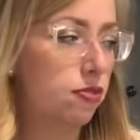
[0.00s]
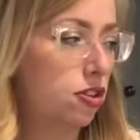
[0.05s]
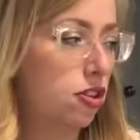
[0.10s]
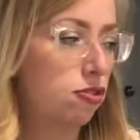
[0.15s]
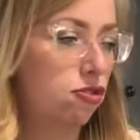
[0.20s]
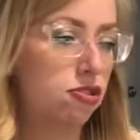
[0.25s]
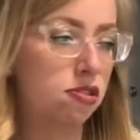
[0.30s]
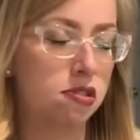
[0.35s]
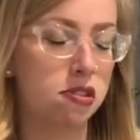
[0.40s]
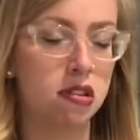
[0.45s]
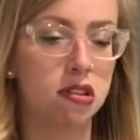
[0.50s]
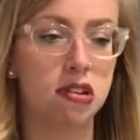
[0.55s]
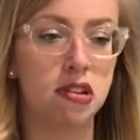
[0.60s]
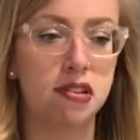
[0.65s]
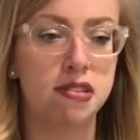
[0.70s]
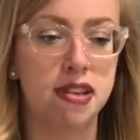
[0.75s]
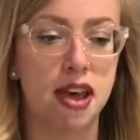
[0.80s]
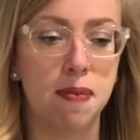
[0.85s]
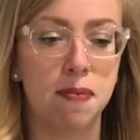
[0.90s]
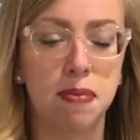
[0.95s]
So just a
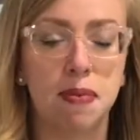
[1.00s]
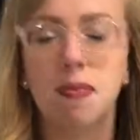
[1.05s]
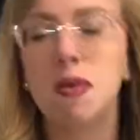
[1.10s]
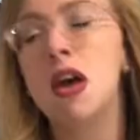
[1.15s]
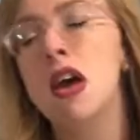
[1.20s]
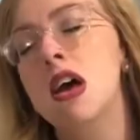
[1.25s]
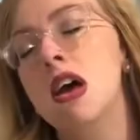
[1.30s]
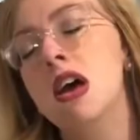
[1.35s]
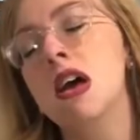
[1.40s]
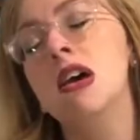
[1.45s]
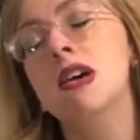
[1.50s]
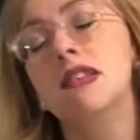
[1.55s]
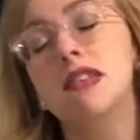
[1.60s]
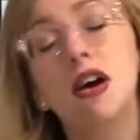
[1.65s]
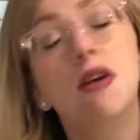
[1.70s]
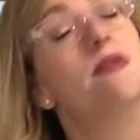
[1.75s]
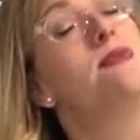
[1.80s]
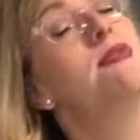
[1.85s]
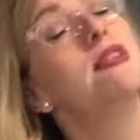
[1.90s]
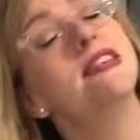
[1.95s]
little tip.
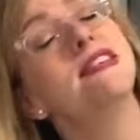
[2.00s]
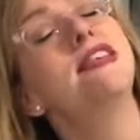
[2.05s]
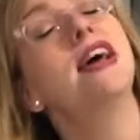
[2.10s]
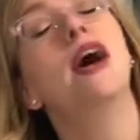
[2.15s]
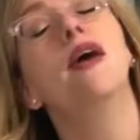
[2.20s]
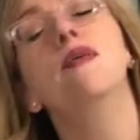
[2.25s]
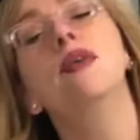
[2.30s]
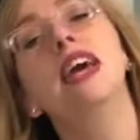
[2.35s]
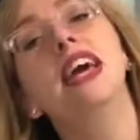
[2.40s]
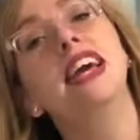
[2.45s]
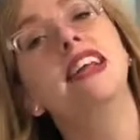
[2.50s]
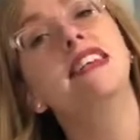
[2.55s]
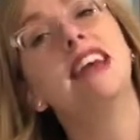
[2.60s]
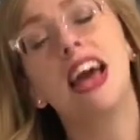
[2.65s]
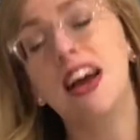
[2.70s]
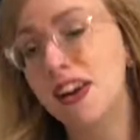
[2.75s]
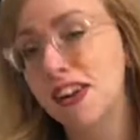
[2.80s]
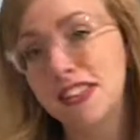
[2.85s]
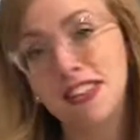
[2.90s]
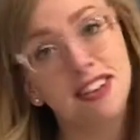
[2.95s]
So this is how we
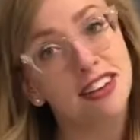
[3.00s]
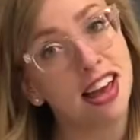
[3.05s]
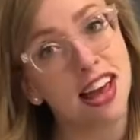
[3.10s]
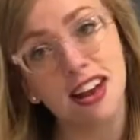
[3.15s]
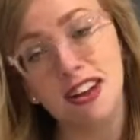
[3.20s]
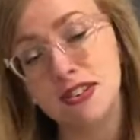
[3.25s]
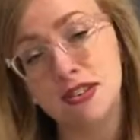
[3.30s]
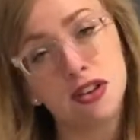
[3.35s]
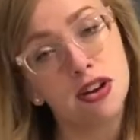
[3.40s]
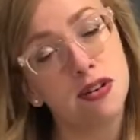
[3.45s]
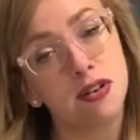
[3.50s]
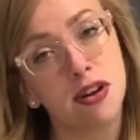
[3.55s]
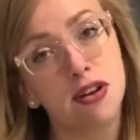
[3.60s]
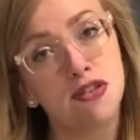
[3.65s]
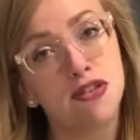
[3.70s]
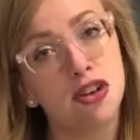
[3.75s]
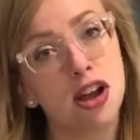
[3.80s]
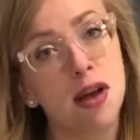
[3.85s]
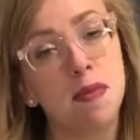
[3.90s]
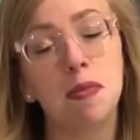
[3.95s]
take our little kiddos on a road
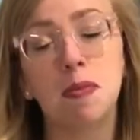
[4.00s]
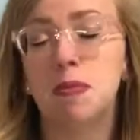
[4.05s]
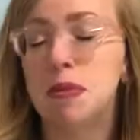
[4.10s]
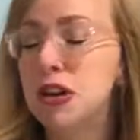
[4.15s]
trip.